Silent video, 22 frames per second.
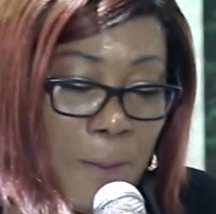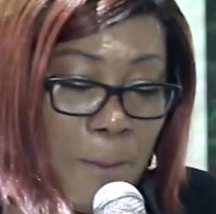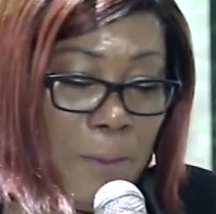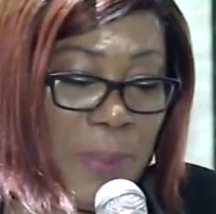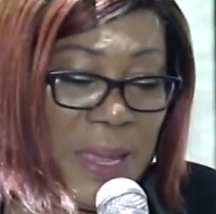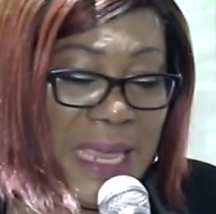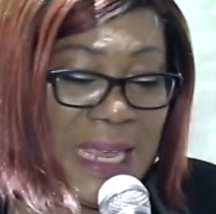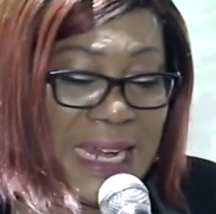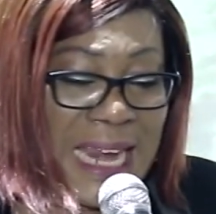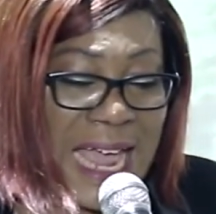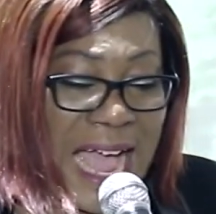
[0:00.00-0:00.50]

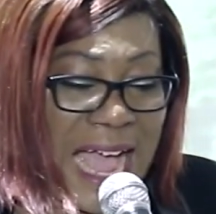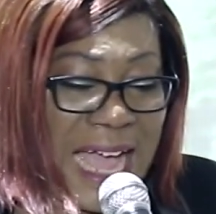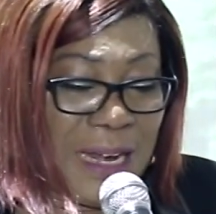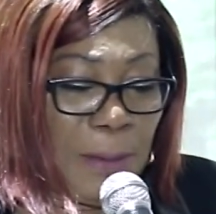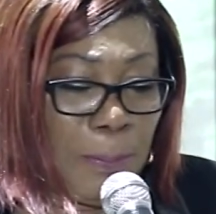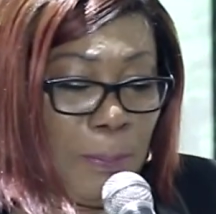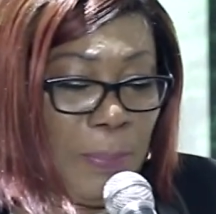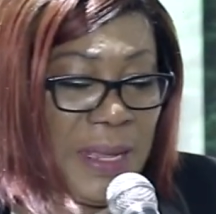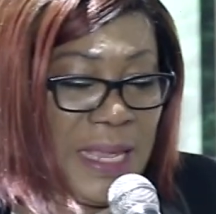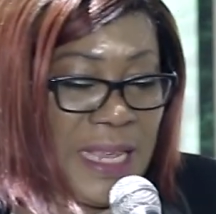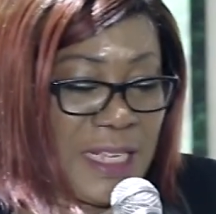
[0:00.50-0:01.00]
being at
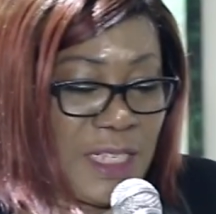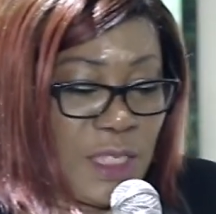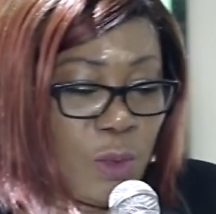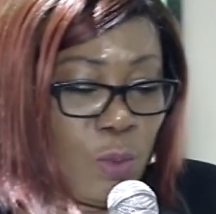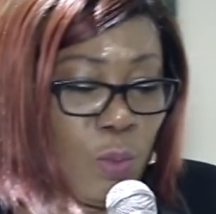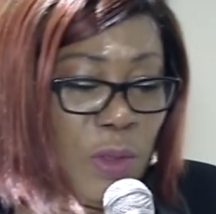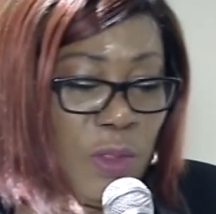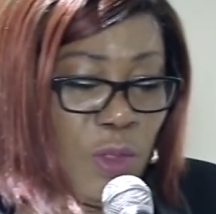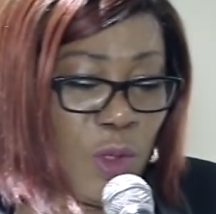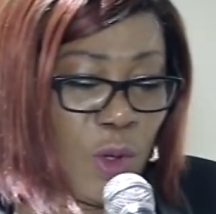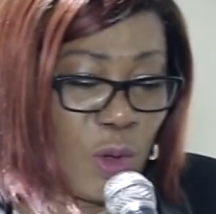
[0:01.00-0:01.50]
peace
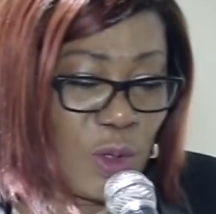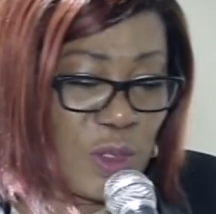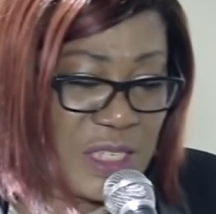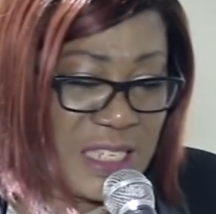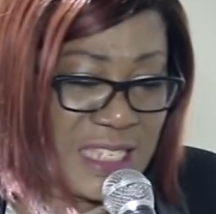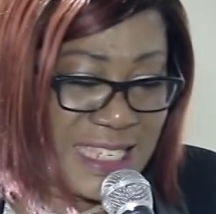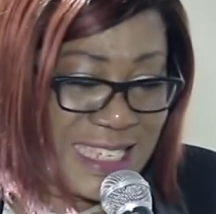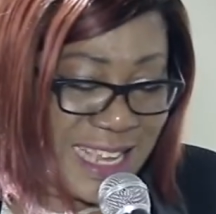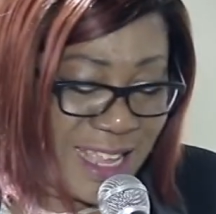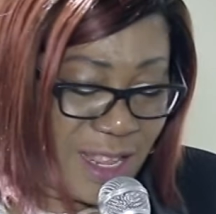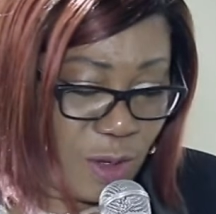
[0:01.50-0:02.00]
with
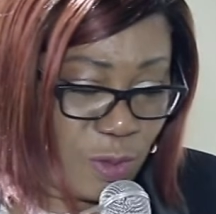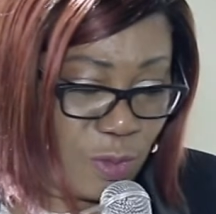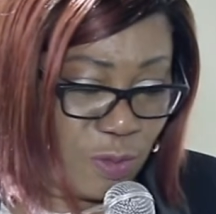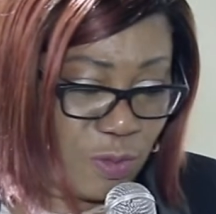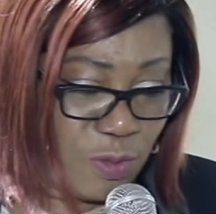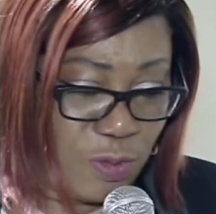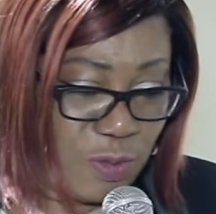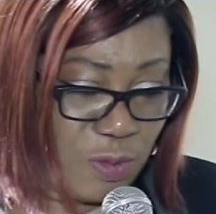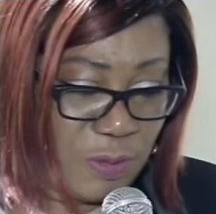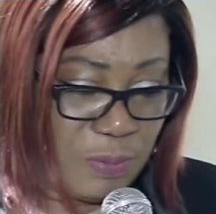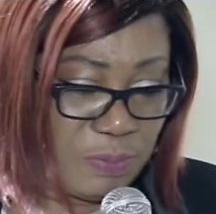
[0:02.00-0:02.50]

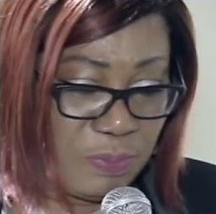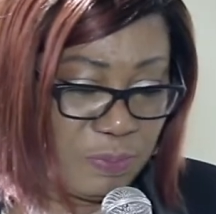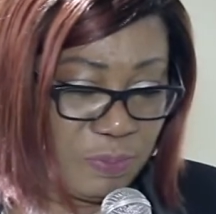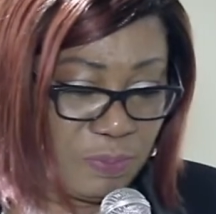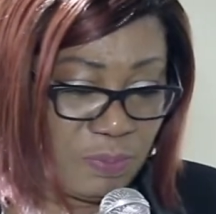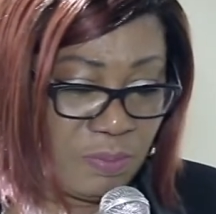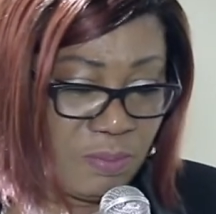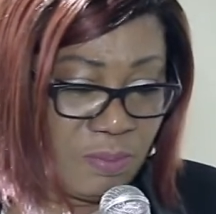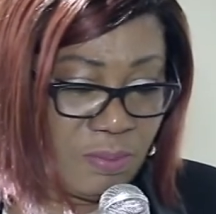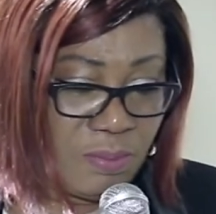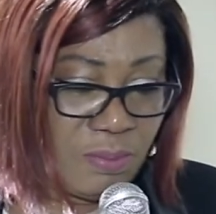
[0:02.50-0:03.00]
yourself.
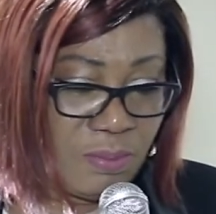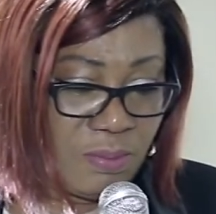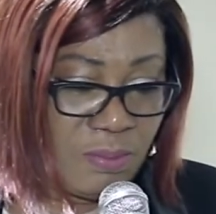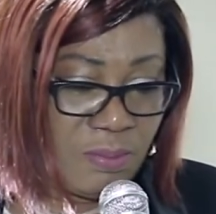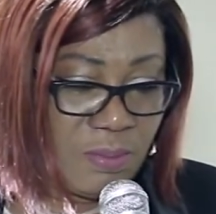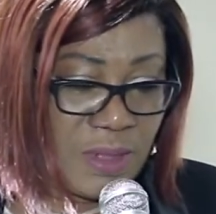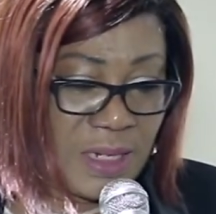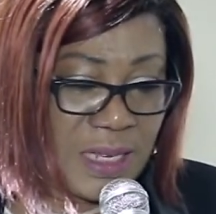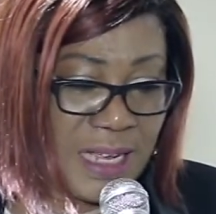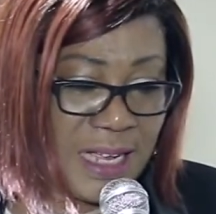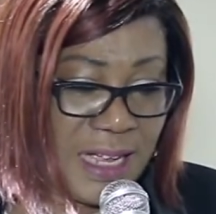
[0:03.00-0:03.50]

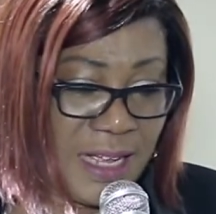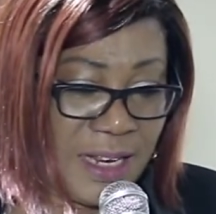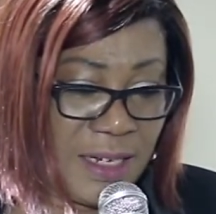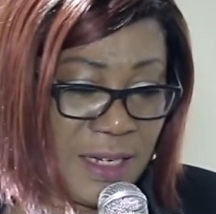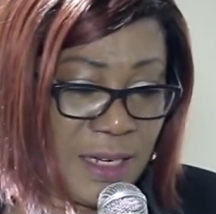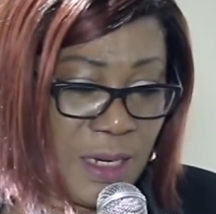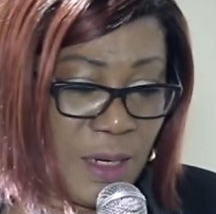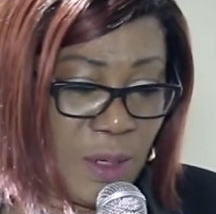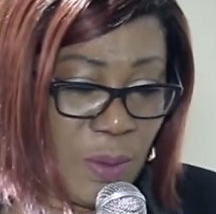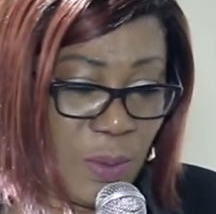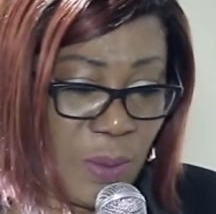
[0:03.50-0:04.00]

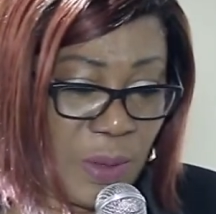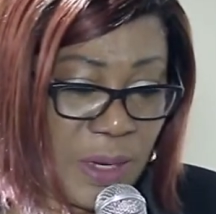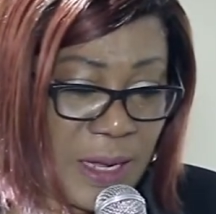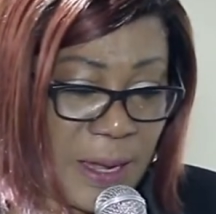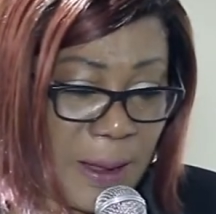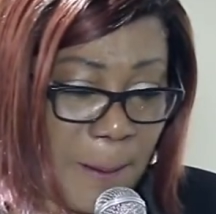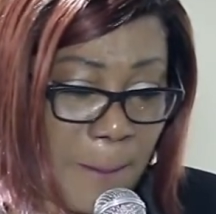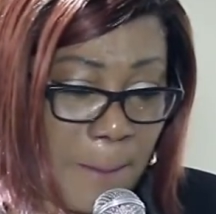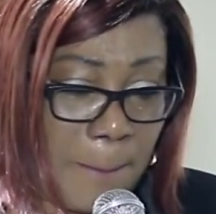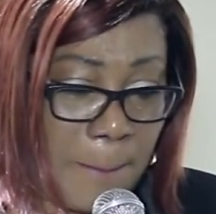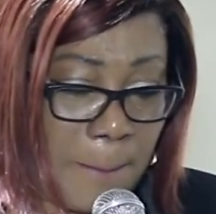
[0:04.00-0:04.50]
Hallelujah.